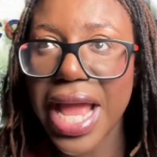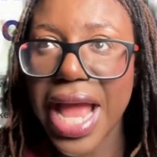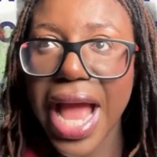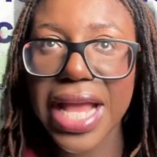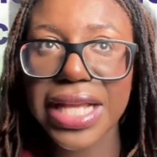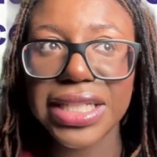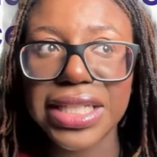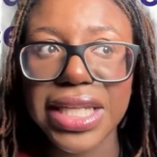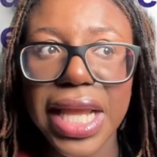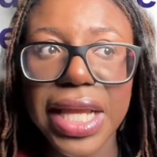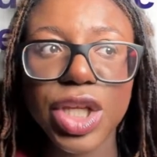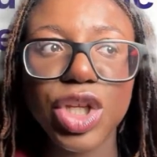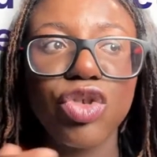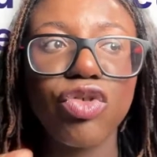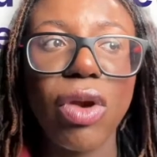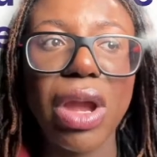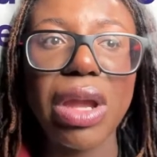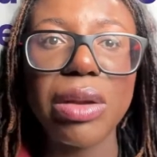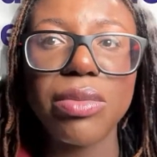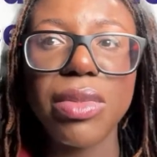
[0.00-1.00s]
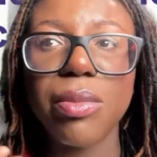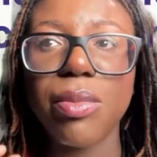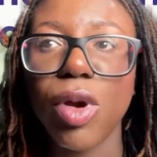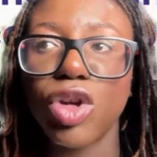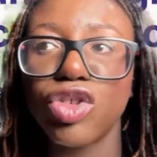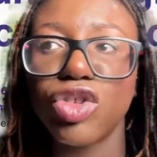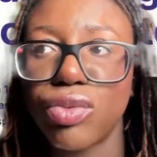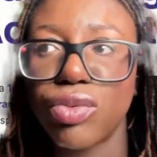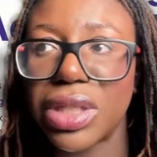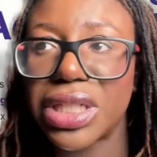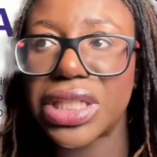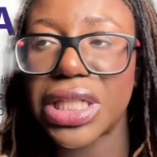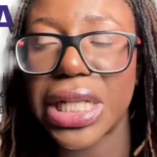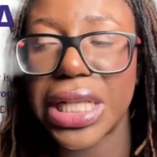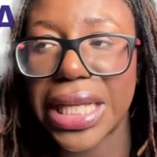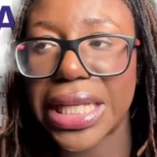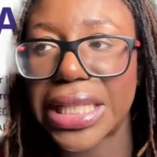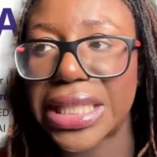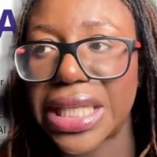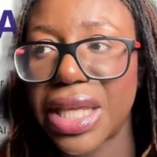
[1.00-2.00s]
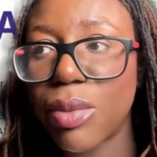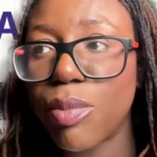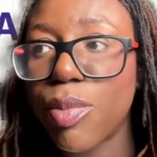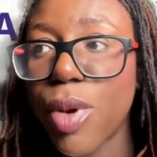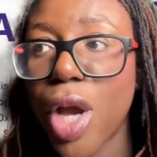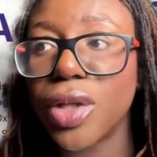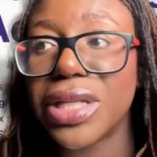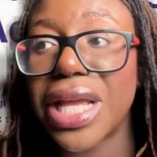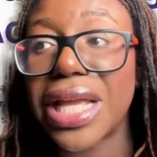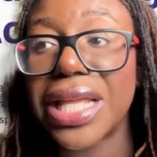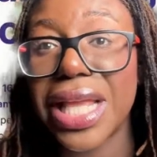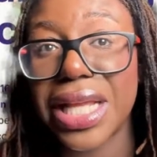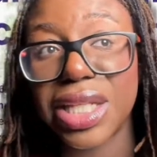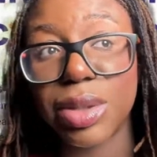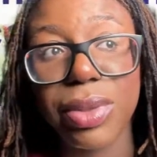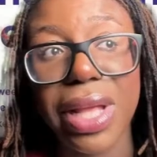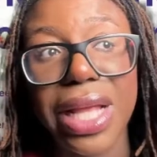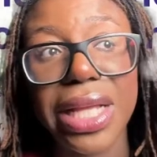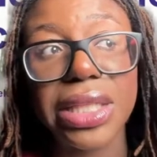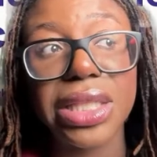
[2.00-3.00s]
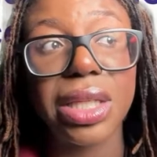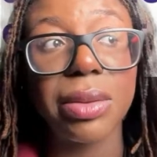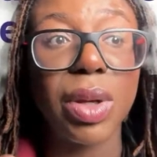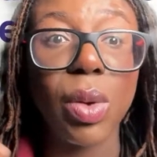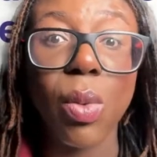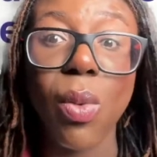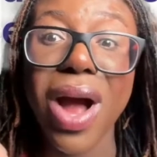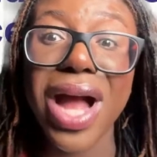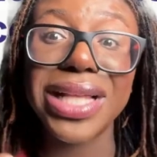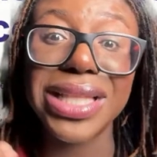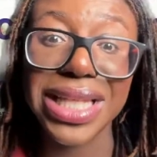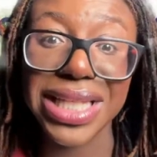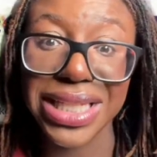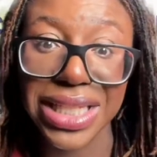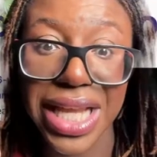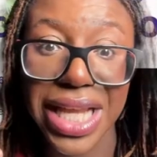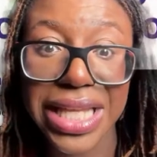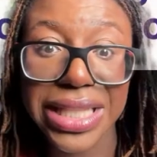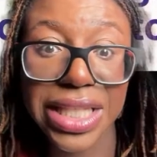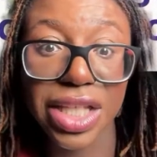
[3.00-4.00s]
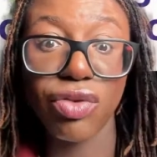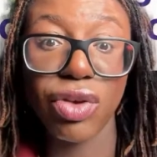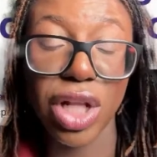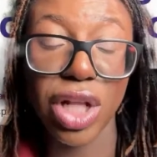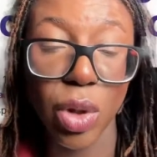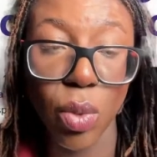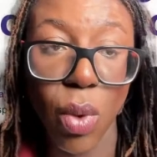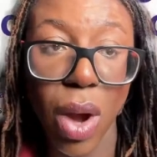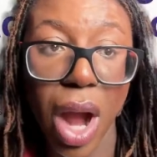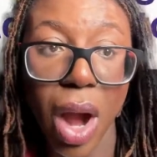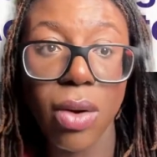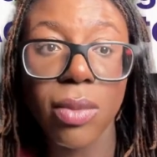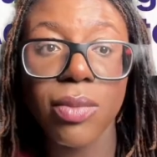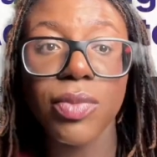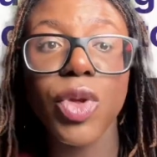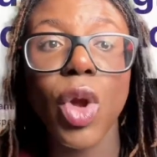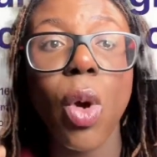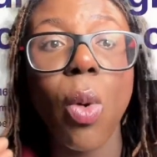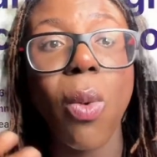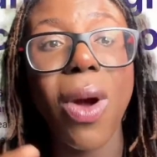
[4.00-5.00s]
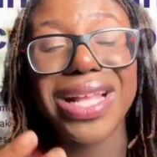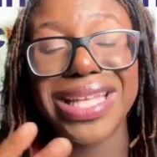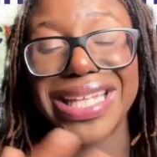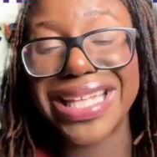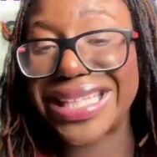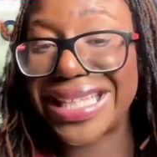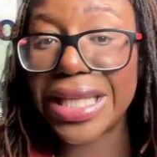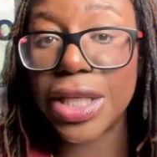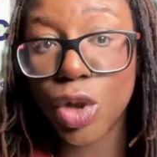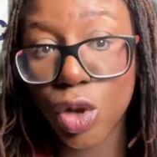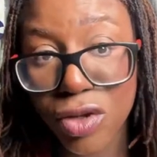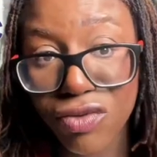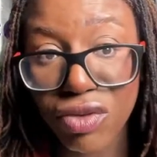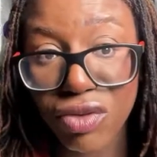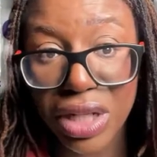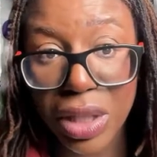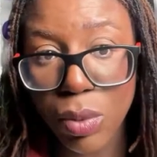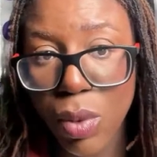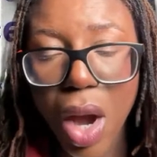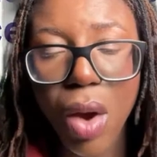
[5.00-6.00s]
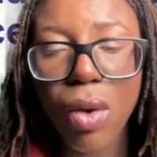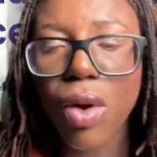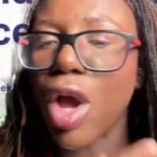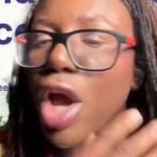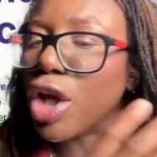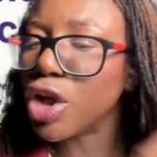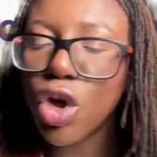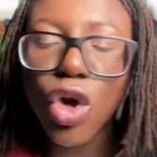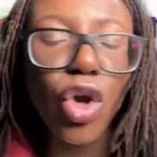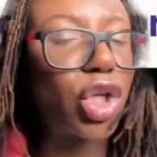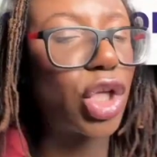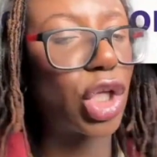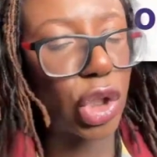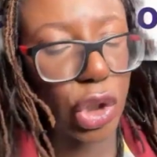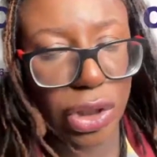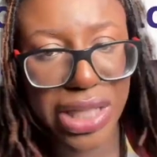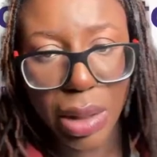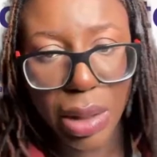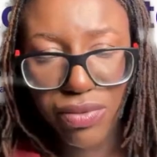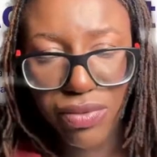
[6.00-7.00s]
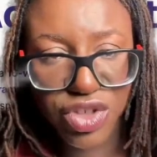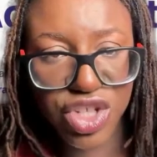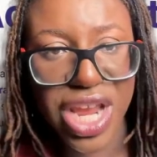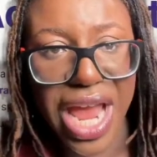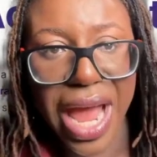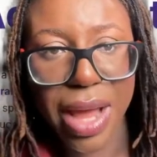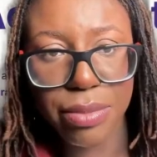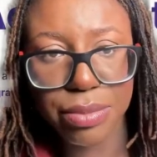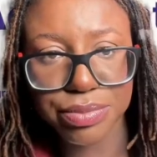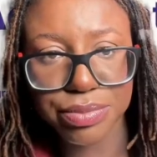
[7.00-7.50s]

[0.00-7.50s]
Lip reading: and say scrape my most recent LinkedIn post and explain to me why this did really well or why this didn't do really well. You couldn't do that with Chat.